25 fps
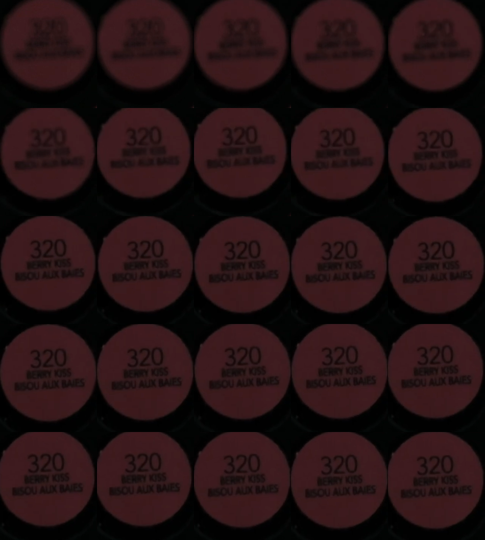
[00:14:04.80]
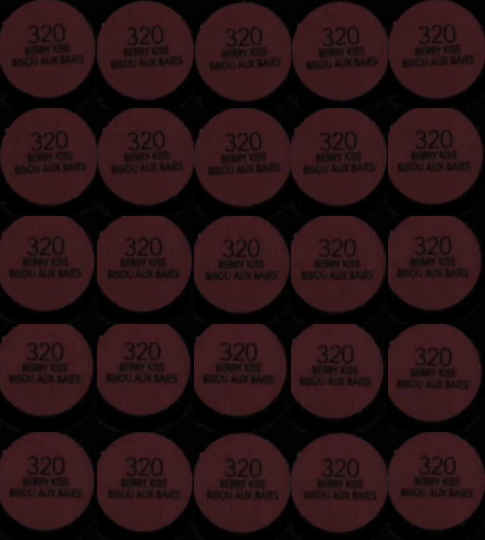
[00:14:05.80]
It's in the color
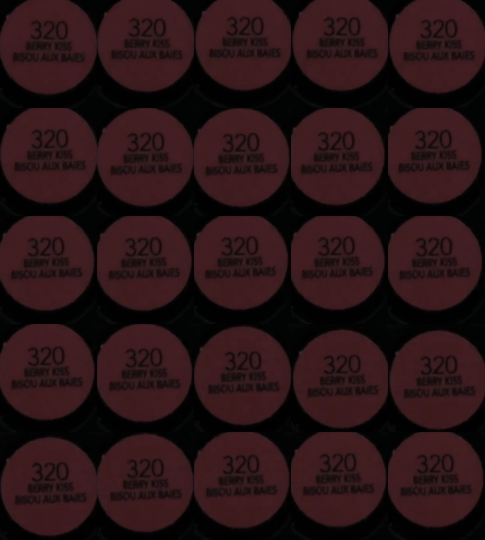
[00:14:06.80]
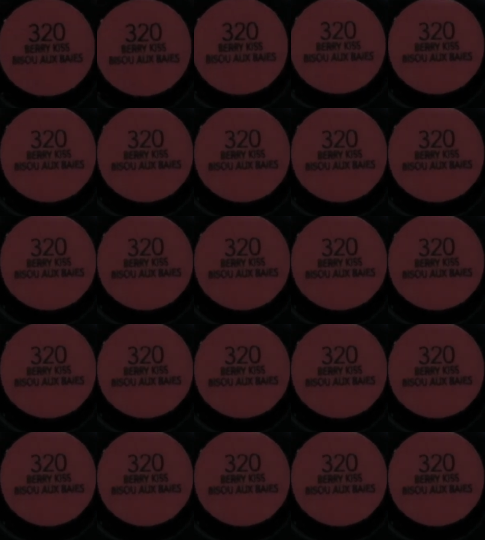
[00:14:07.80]
320 Berry